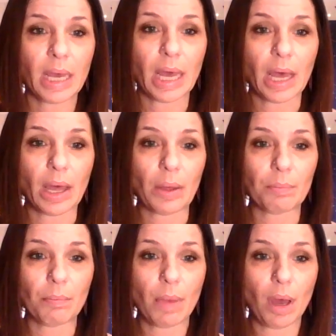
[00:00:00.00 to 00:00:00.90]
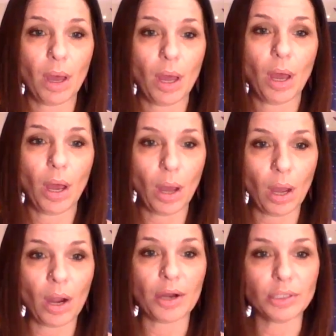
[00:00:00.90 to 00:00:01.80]

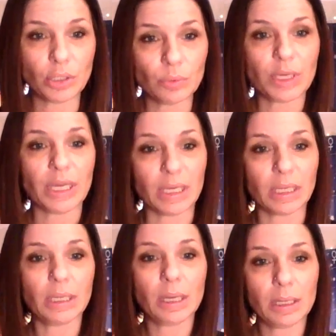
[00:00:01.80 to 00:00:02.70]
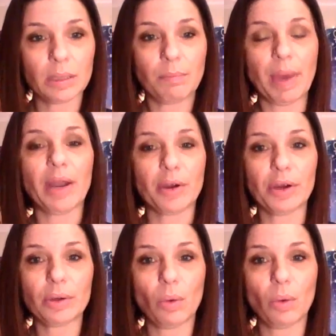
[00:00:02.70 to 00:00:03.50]
are doing better,